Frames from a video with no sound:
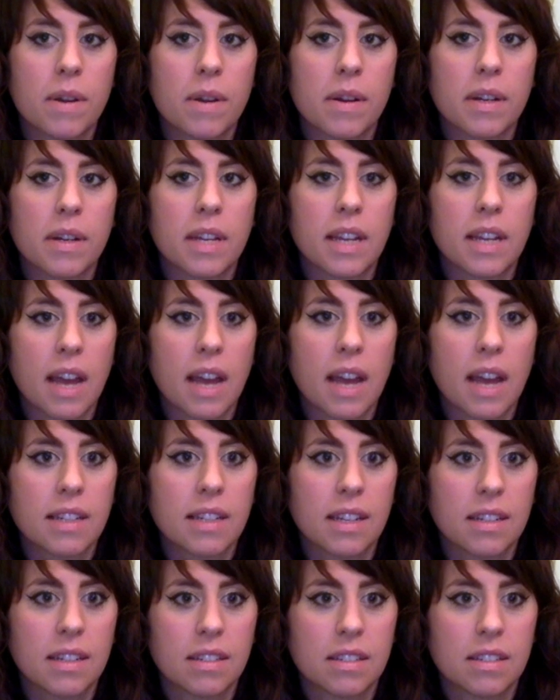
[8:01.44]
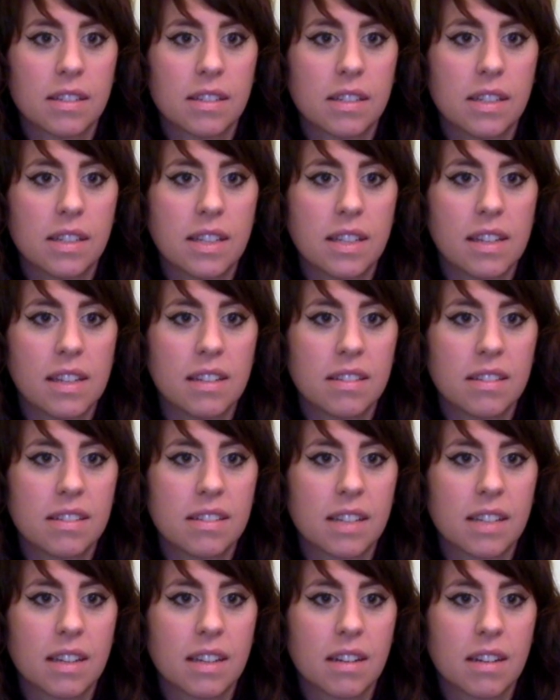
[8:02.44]
connected to these,
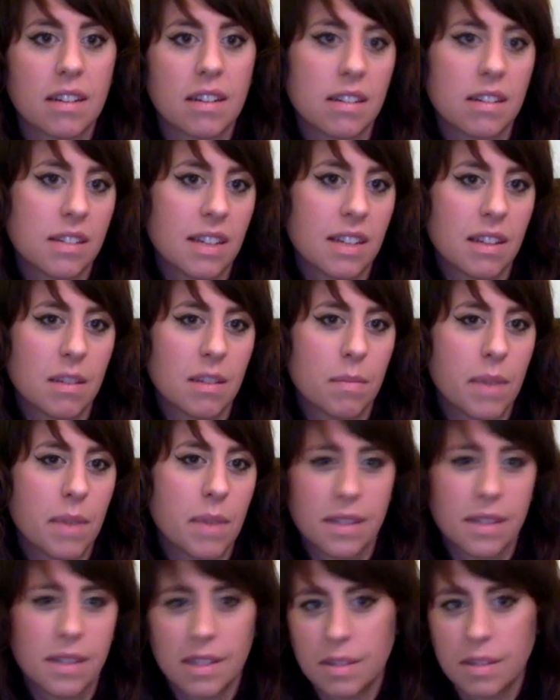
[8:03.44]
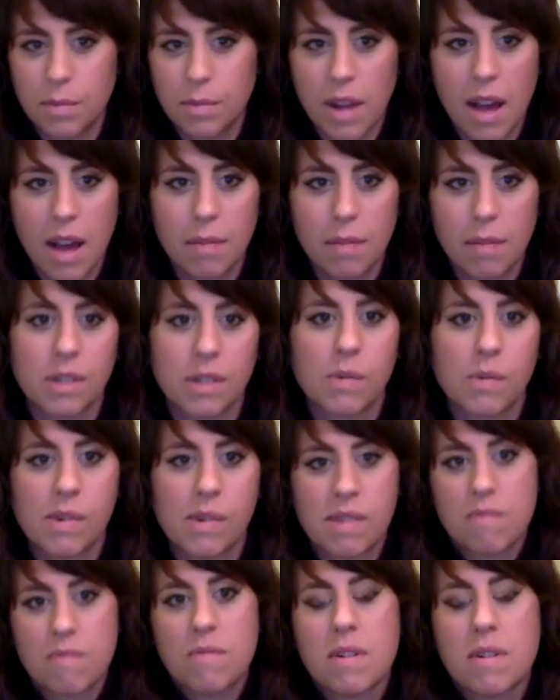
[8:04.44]
like on a daily basis perhaps, or
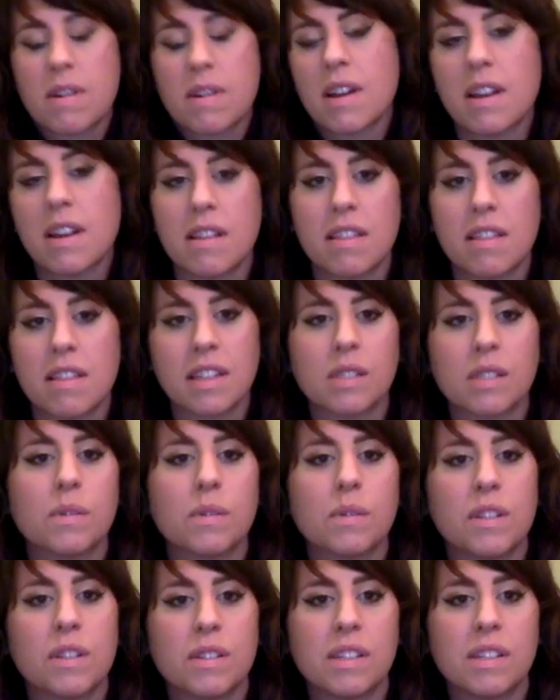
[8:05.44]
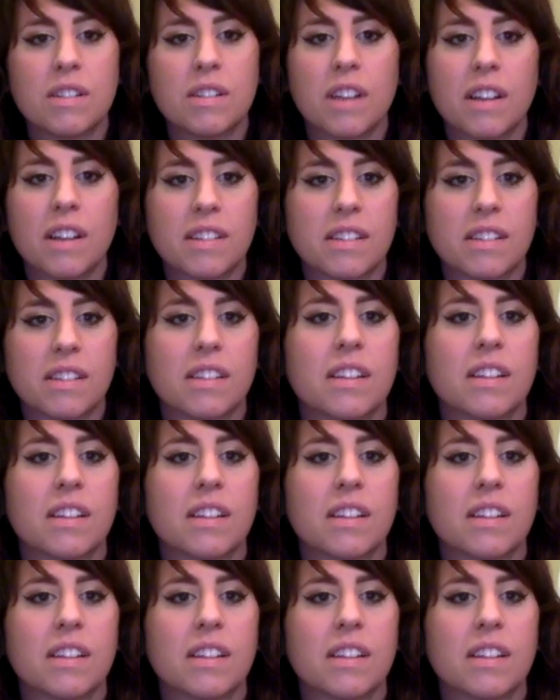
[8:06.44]
what kind of things would you suggest?